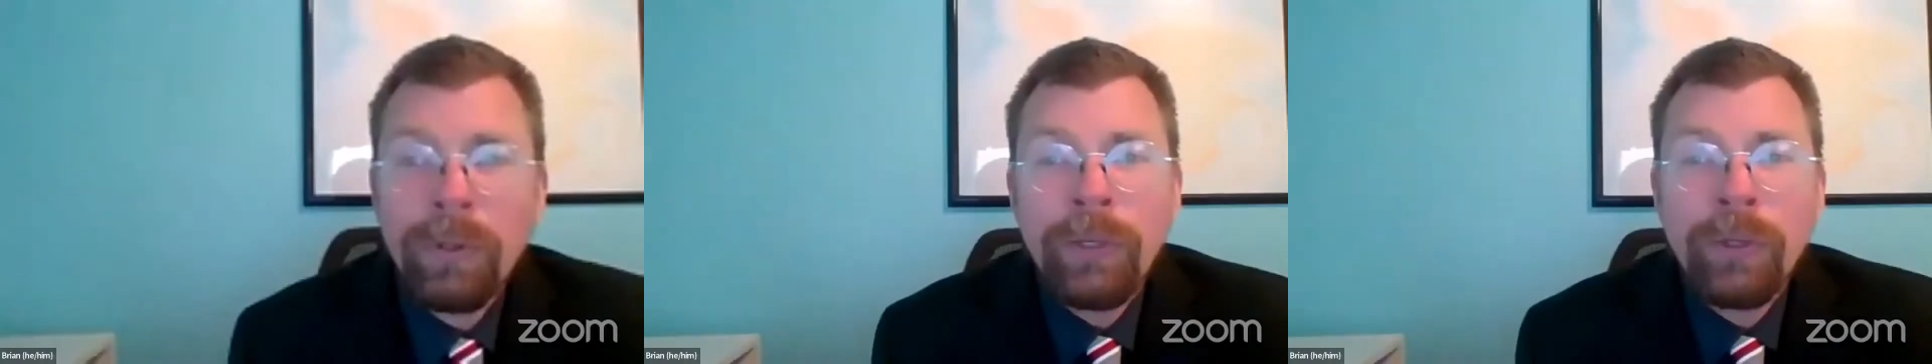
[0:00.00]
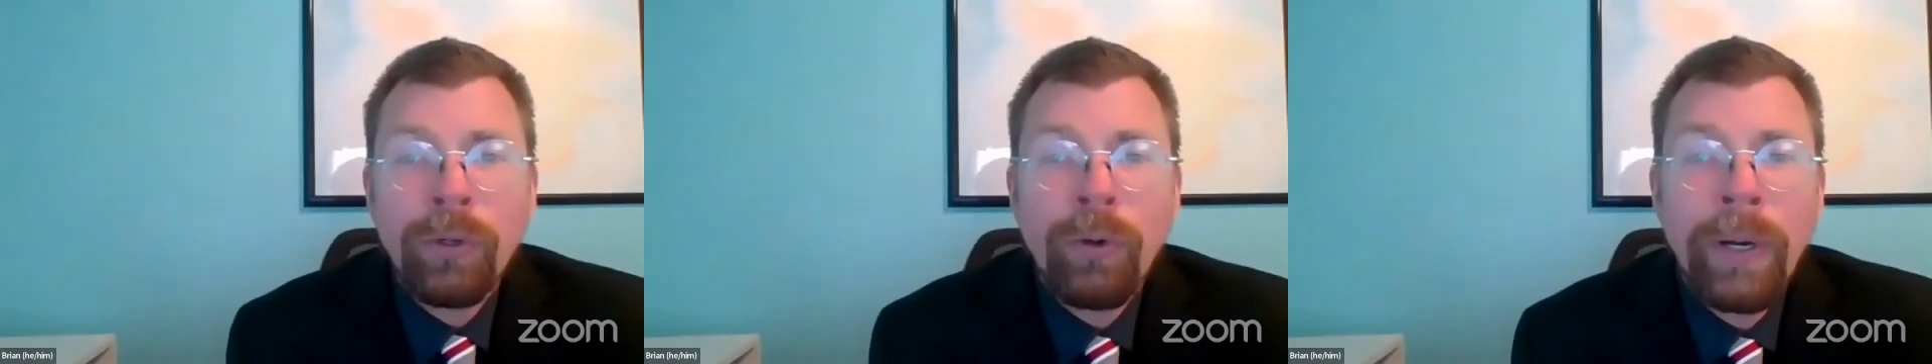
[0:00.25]

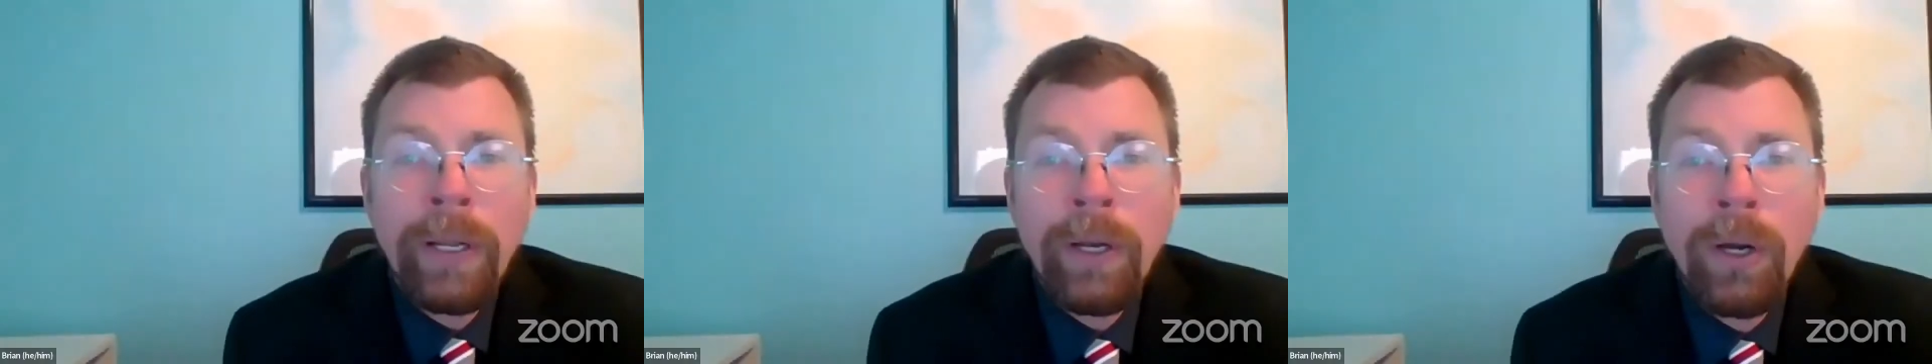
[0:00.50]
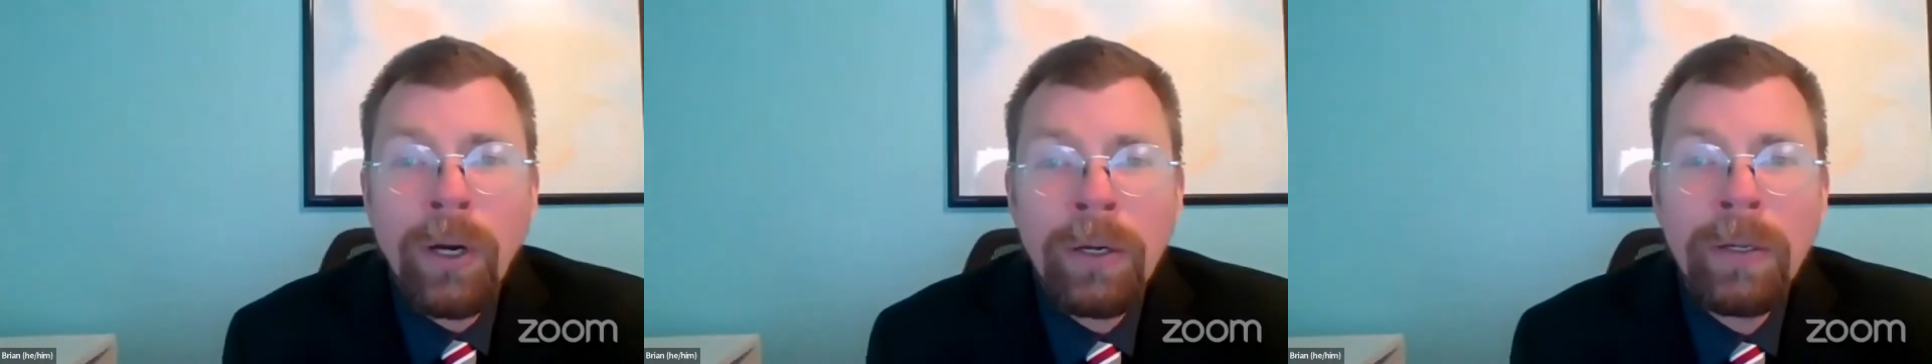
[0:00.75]
take your credit
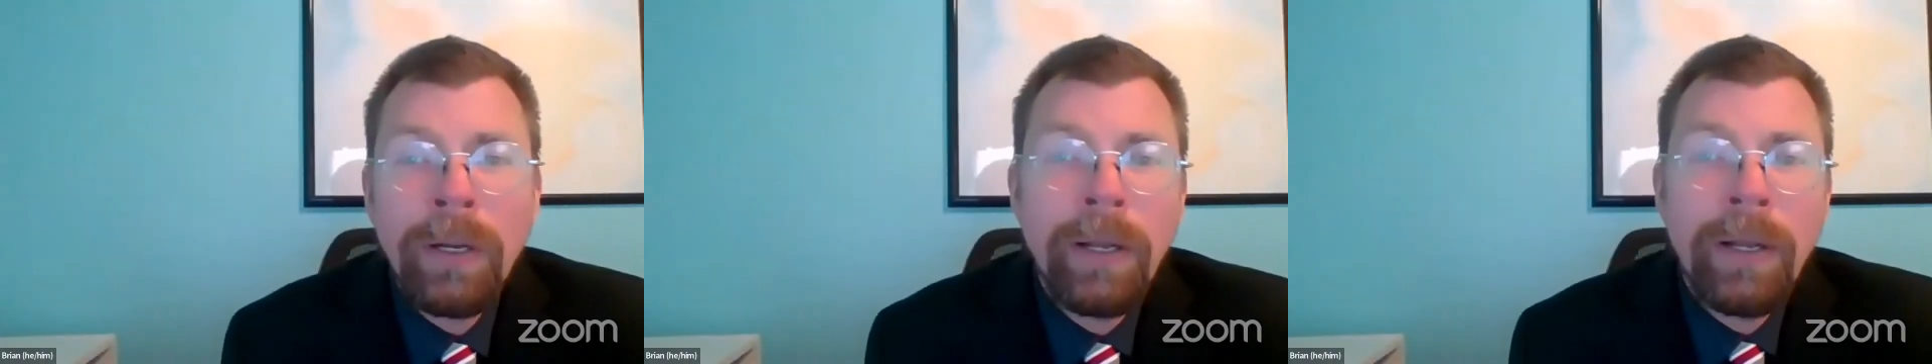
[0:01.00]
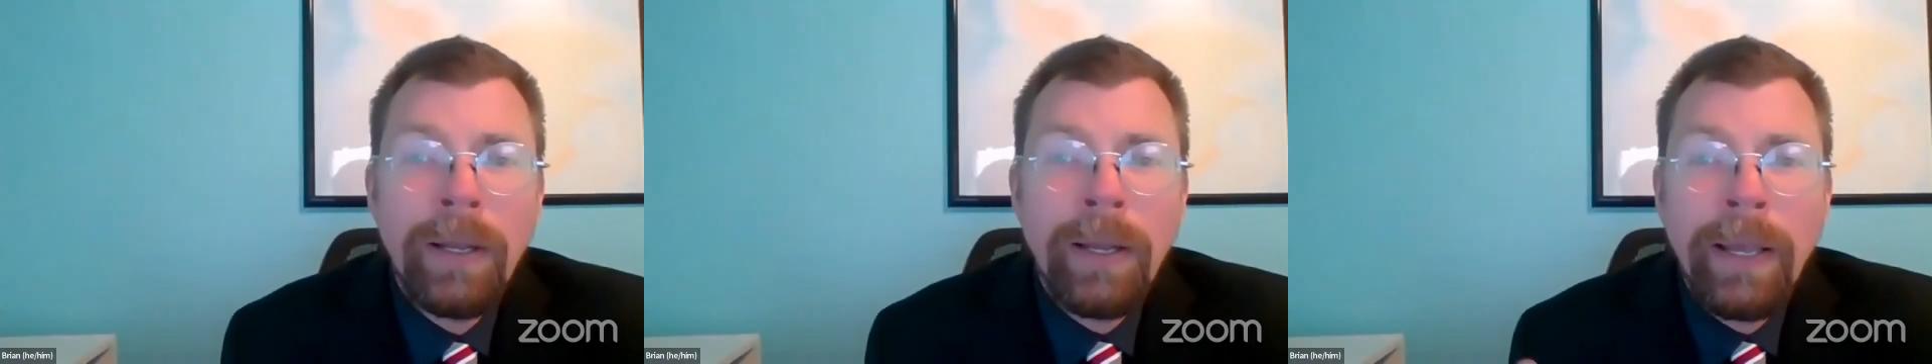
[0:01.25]
card
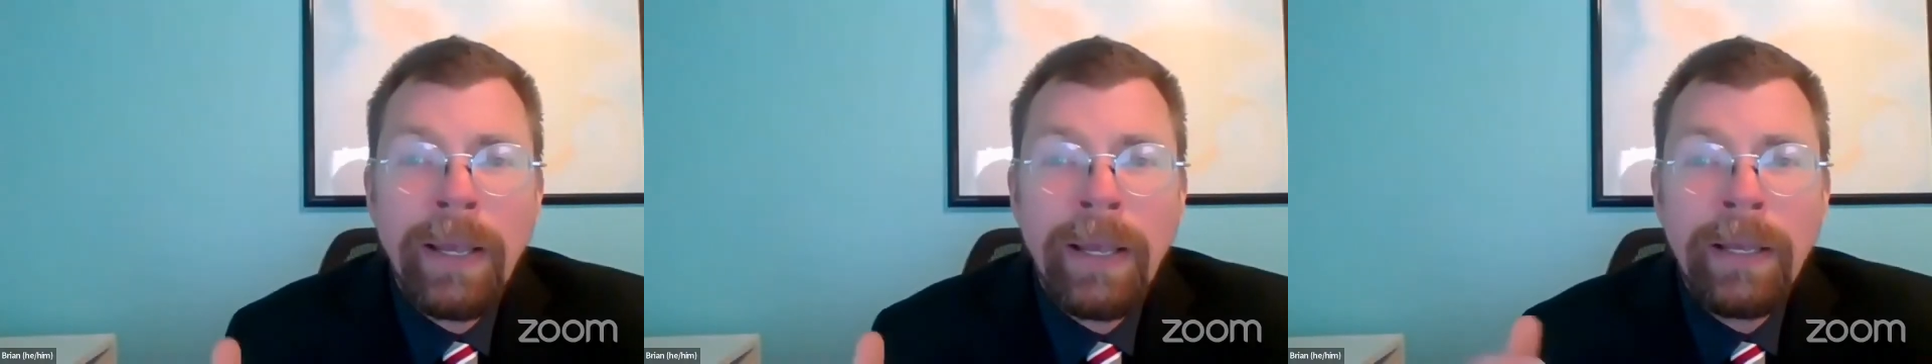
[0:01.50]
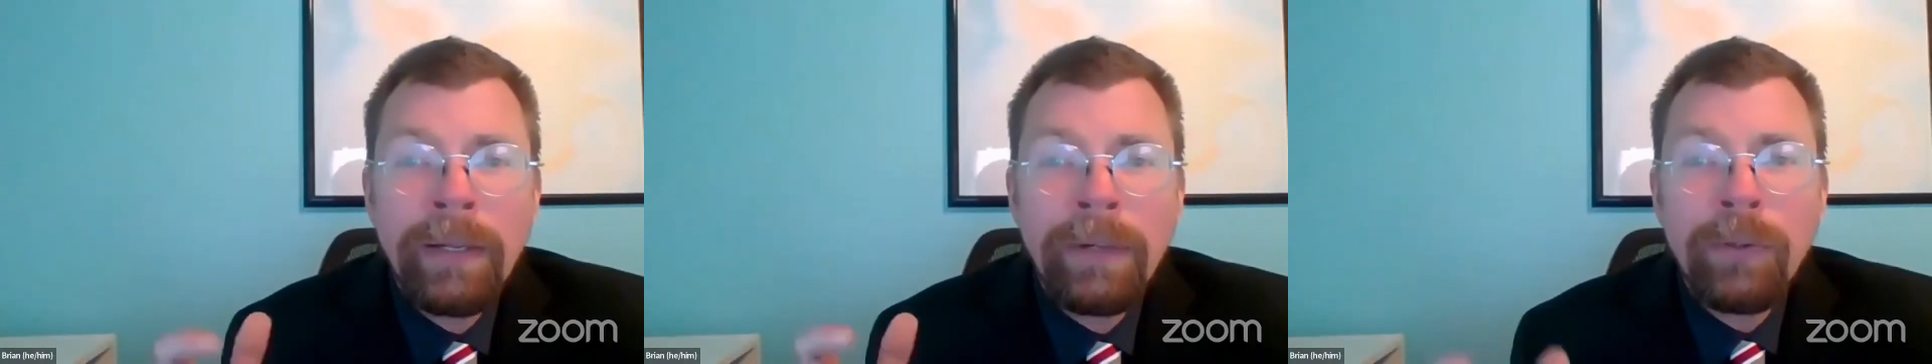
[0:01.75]

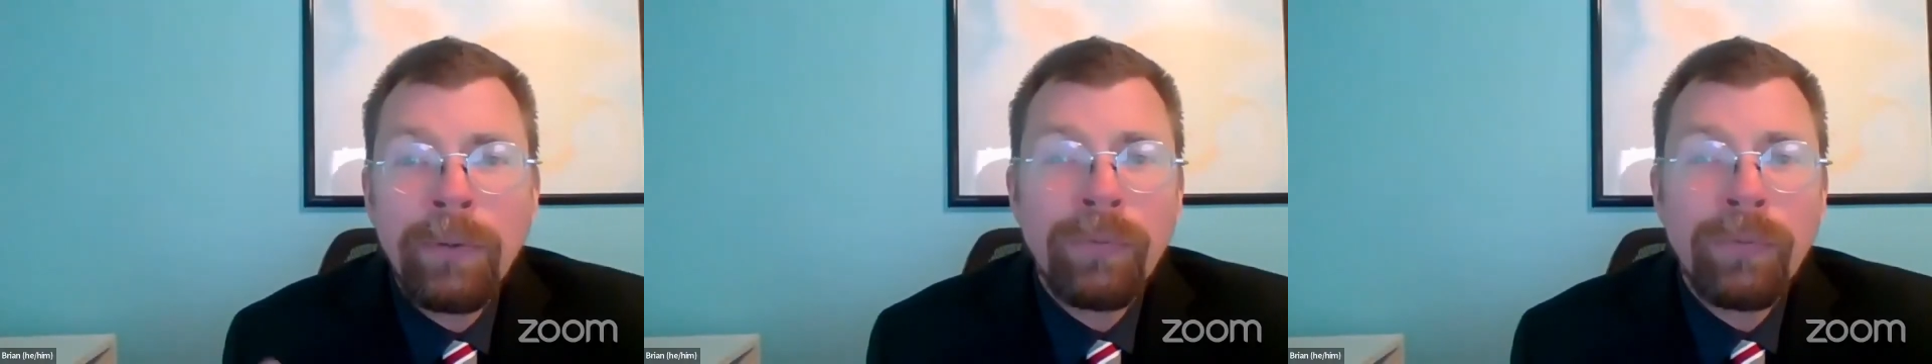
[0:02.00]
and